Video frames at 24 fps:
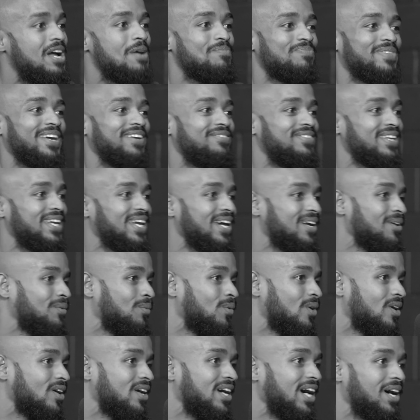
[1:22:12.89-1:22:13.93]
You have to get a
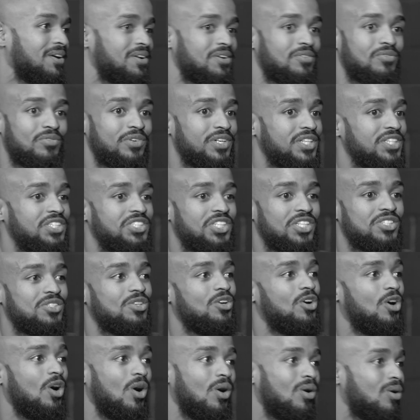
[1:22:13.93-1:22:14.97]
workout and really
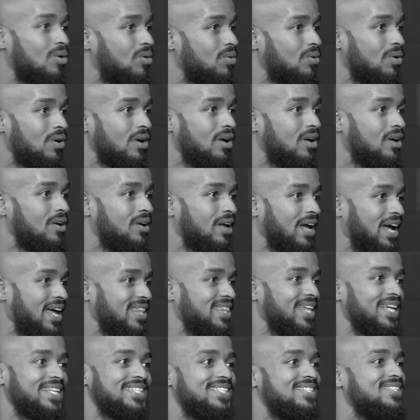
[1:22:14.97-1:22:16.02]
just go and
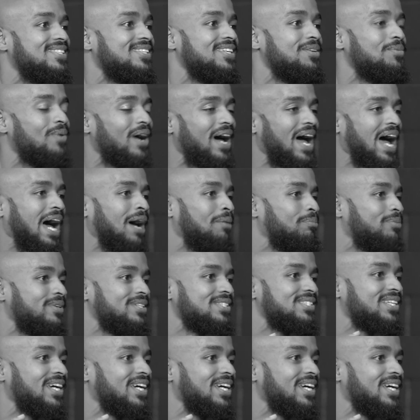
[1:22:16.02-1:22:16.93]
then see what happens.